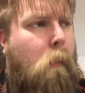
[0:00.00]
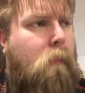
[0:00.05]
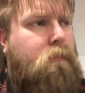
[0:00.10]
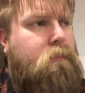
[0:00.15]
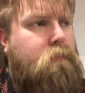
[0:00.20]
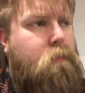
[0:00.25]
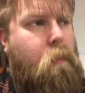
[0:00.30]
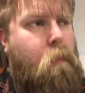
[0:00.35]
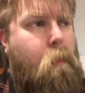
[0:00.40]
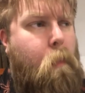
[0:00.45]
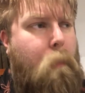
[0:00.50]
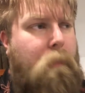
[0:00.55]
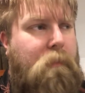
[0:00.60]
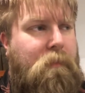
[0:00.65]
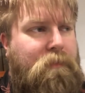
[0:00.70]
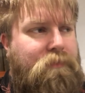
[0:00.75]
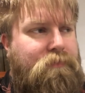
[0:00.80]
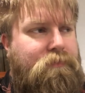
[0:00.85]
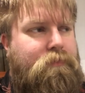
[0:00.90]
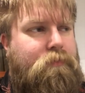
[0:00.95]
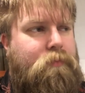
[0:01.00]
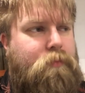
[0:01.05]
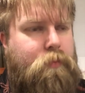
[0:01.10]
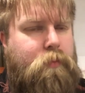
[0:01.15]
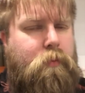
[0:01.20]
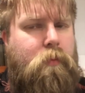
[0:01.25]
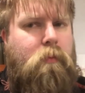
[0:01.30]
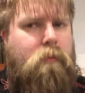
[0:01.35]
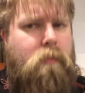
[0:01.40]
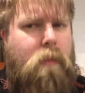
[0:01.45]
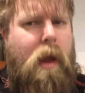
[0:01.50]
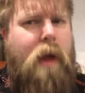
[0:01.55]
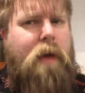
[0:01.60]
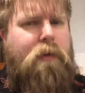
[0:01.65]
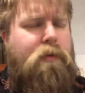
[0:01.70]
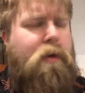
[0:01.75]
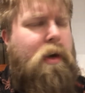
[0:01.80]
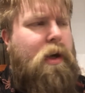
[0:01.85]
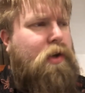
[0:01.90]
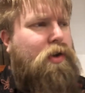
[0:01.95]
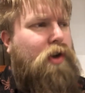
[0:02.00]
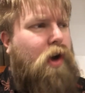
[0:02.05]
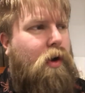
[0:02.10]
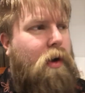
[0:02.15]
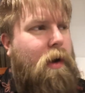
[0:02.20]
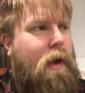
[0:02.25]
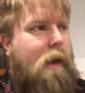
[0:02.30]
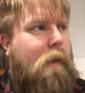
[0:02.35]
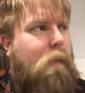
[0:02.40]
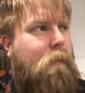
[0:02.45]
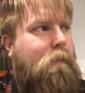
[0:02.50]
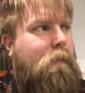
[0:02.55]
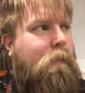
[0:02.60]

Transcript: Mmm. It's really chocolatey,